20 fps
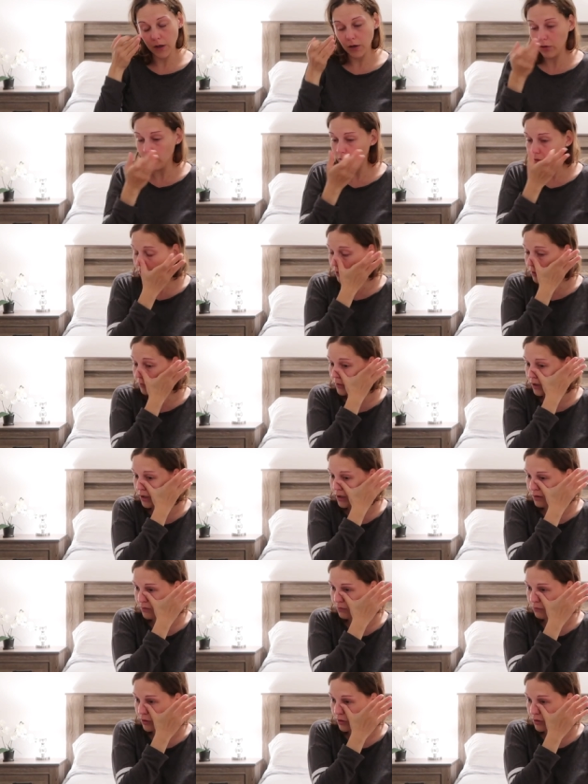I told him
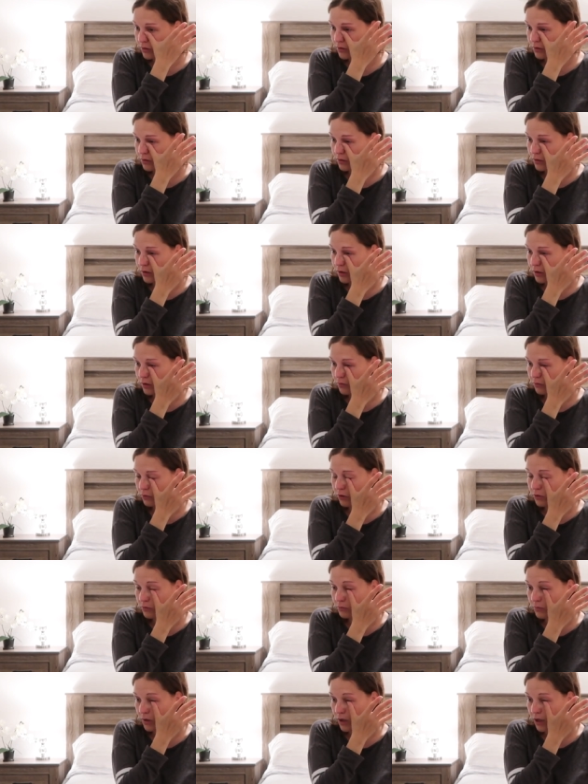that it wasn't it
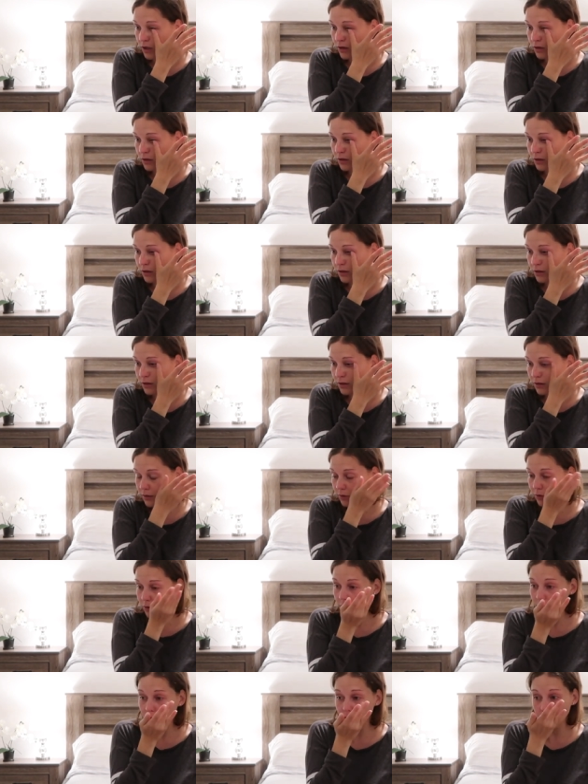wasn't bad and it
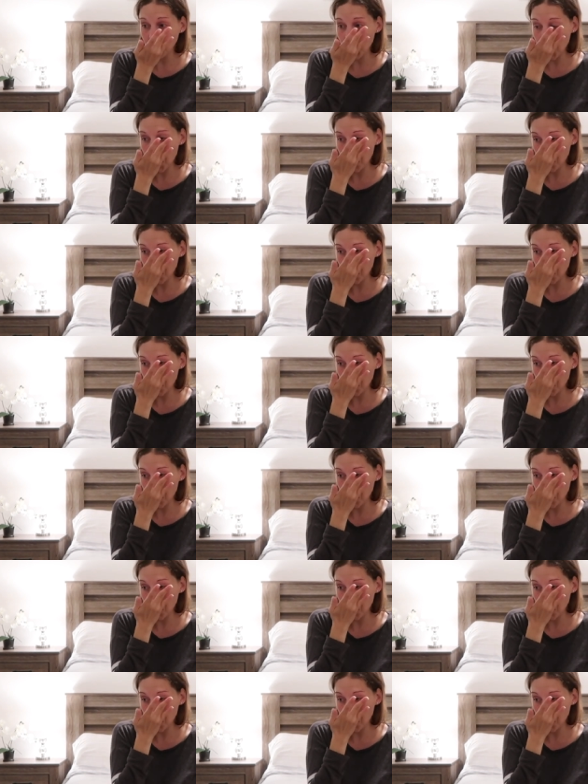didn't hurt.